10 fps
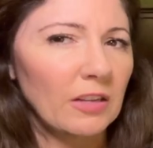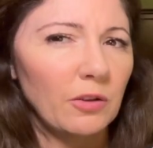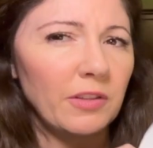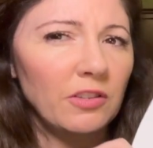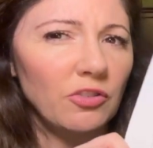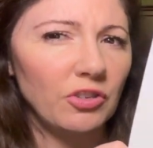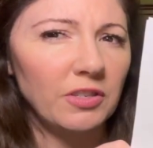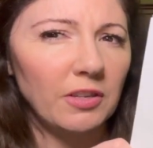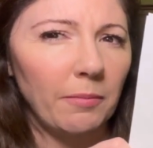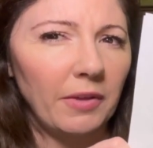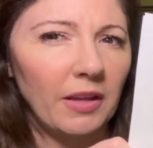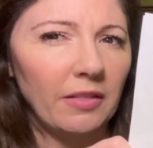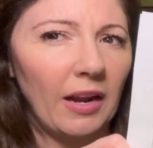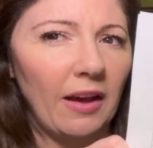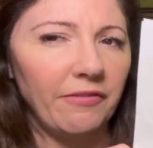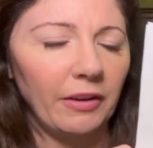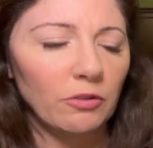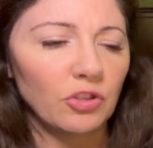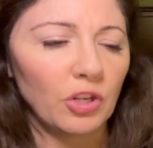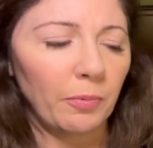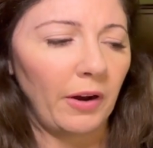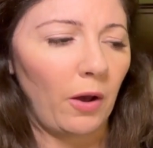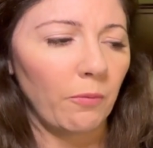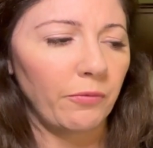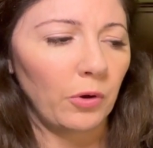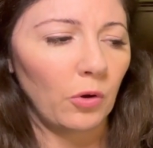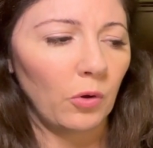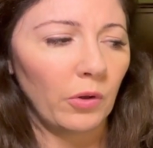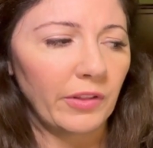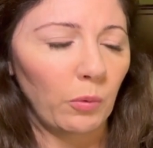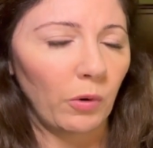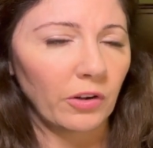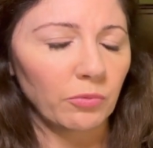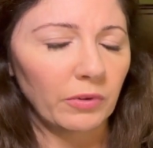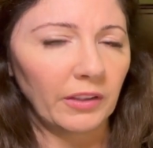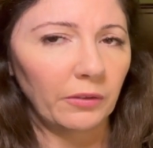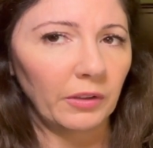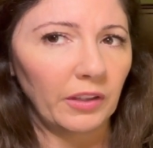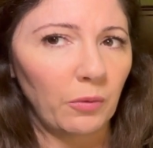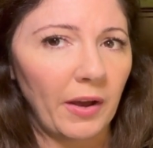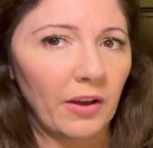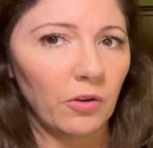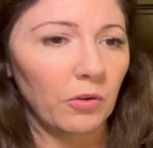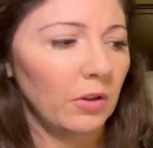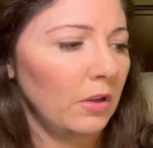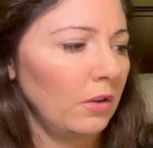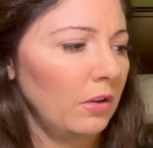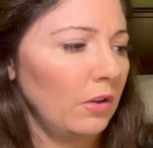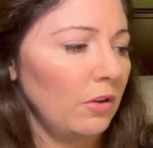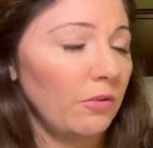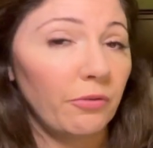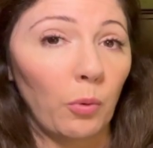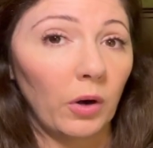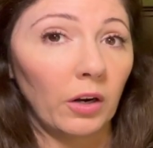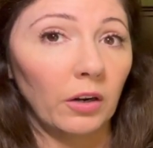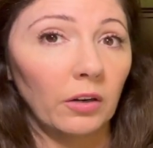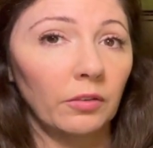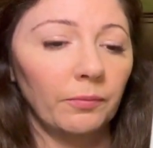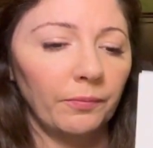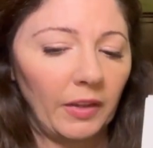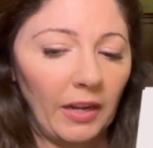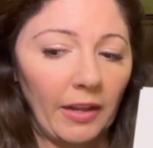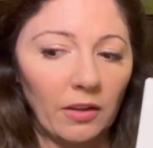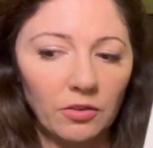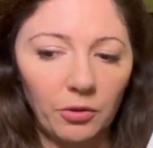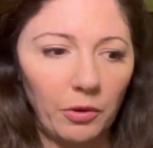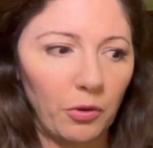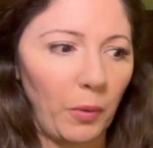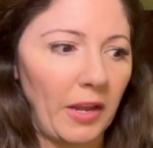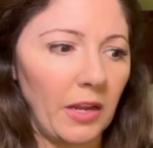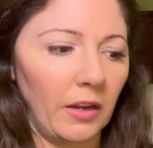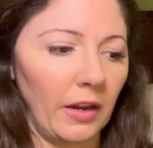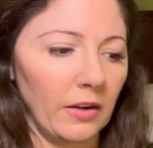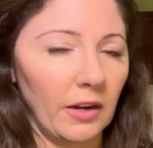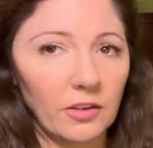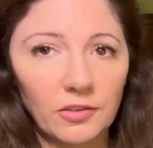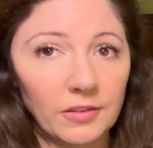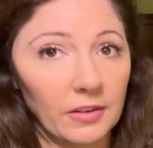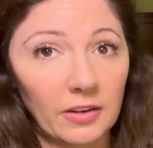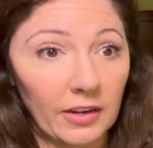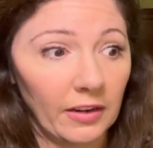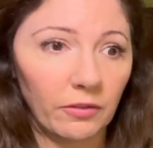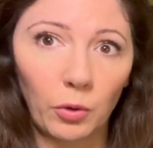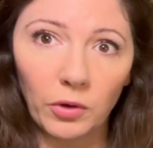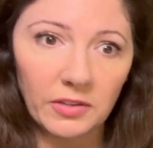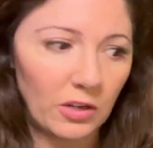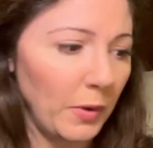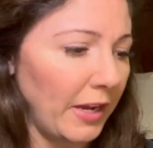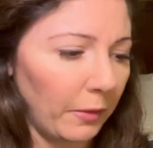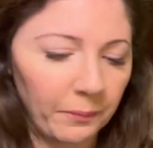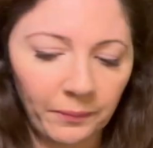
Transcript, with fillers: so this is just something that I found super helpful that worked really, really well for getting us through the week. And I just I did it, of course, each week.